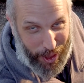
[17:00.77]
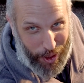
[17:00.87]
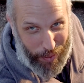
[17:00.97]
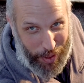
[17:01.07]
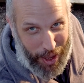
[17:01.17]
I
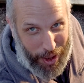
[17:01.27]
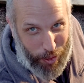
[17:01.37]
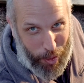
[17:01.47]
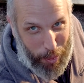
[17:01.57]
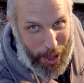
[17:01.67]
love the
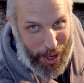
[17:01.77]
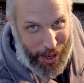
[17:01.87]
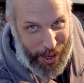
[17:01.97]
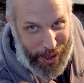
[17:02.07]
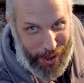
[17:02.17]
Osmo
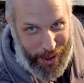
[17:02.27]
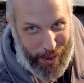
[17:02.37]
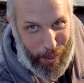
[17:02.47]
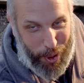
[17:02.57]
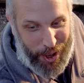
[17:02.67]
Pocket.
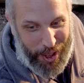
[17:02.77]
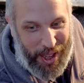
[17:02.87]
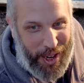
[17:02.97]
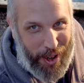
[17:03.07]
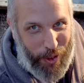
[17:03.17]
Put it on
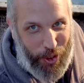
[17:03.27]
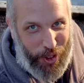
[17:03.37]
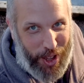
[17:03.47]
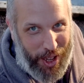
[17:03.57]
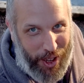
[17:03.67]
the end of a
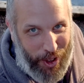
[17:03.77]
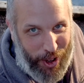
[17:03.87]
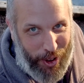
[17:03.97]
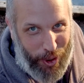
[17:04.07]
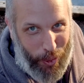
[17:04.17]
stick and you
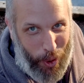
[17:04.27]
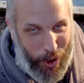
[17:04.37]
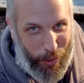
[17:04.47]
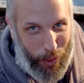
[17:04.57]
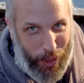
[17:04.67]
can do
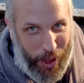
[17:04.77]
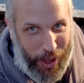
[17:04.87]
wonderful